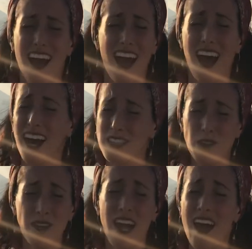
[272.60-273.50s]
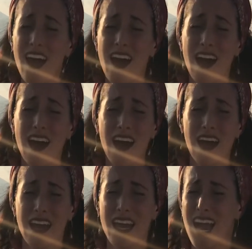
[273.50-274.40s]

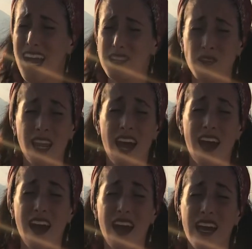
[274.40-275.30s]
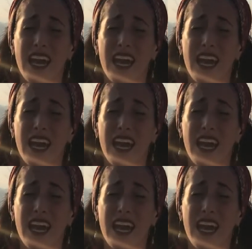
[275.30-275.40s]
Adonai, Adonai,